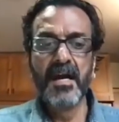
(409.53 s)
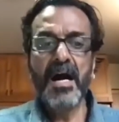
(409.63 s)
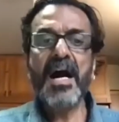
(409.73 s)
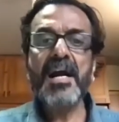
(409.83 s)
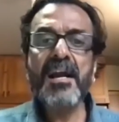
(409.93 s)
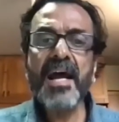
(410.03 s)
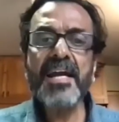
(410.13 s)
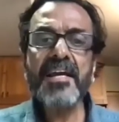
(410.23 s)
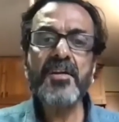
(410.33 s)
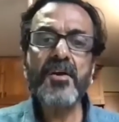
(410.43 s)

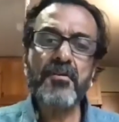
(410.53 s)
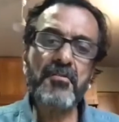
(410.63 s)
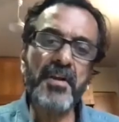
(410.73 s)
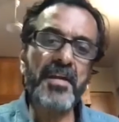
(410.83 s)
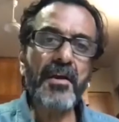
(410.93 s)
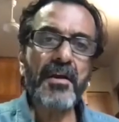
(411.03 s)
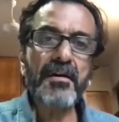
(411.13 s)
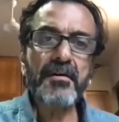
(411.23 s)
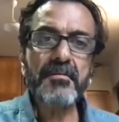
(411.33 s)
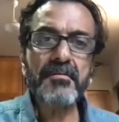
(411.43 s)
unlike in your
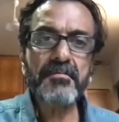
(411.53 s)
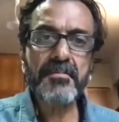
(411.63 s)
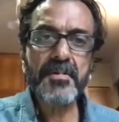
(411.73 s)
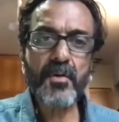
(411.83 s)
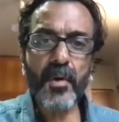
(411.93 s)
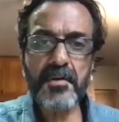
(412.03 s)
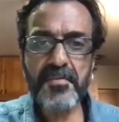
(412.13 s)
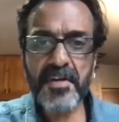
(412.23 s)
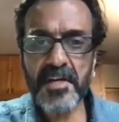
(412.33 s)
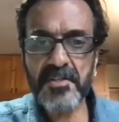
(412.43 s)
regular
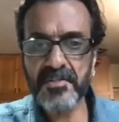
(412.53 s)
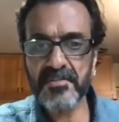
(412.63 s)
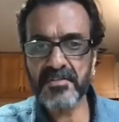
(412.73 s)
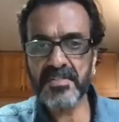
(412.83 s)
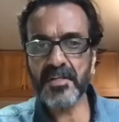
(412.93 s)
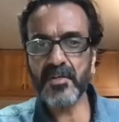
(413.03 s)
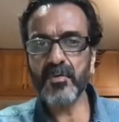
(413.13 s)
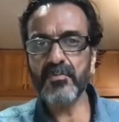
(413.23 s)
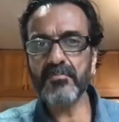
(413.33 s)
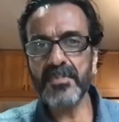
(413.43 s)
qualifications that
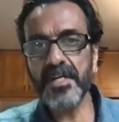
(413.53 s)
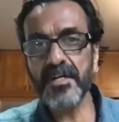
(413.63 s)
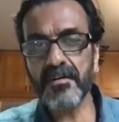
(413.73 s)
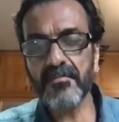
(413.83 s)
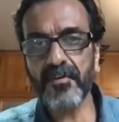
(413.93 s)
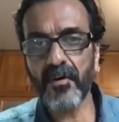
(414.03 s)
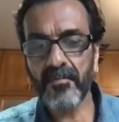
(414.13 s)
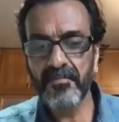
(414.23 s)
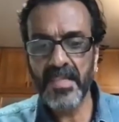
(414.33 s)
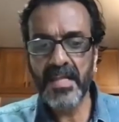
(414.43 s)
you yearn for,
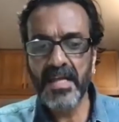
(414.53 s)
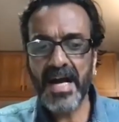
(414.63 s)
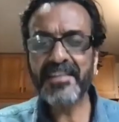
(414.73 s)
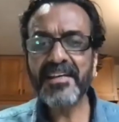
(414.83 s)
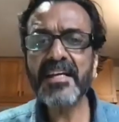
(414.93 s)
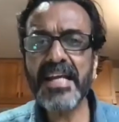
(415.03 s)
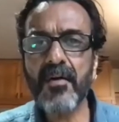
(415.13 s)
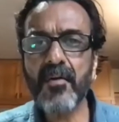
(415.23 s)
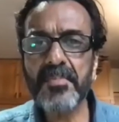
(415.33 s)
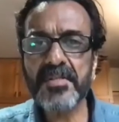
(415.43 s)
I think in
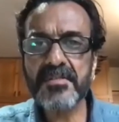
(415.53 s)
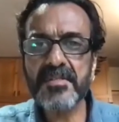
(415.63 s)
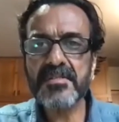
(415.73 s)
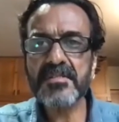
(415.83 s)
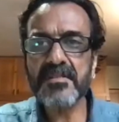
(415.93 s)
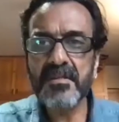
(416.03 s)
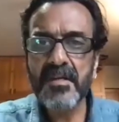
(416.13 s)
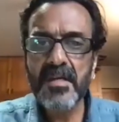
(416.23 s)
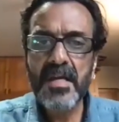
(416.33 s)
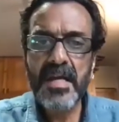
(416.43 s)
our business,
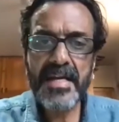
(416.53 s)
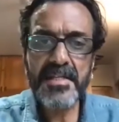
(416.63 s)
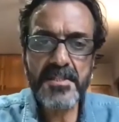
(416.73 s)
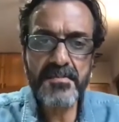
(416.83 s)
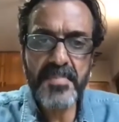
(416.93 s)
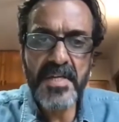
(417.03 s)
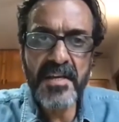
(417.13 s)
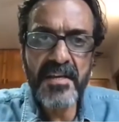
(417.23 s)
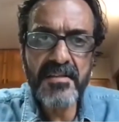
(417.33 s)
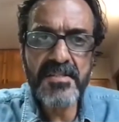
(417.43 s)

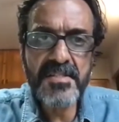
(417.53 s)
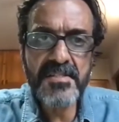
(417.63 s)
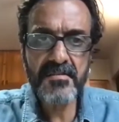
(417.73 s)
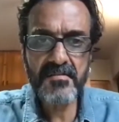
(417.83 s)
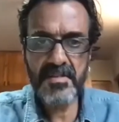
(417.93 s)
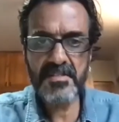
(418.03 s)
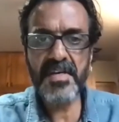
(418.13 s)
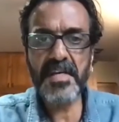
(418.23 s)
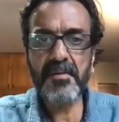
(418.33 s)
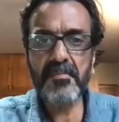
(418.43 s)
experience is
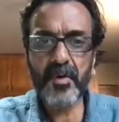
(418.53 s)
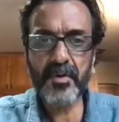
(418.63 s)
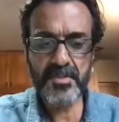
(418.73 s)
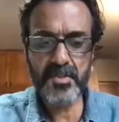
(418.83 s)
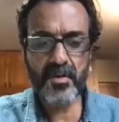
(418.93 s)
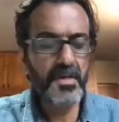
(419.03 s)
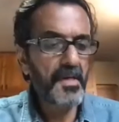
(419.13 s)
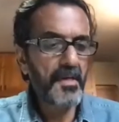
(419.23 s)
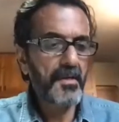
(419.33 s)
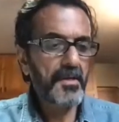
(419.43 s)
very important. So
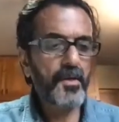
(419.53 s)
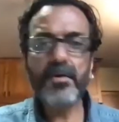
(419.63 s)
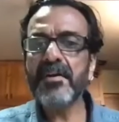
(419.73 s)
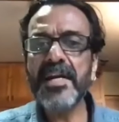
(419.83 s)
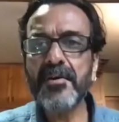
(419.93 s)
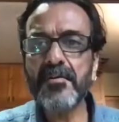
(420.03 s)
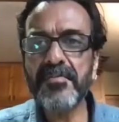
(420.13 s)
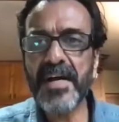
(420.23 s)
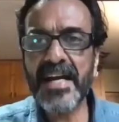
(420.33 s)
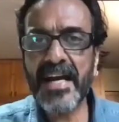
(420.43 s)
don't read into
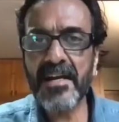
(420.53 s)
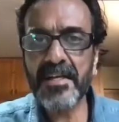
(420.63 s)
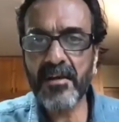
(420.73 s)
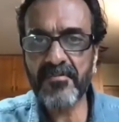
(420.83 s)
finality of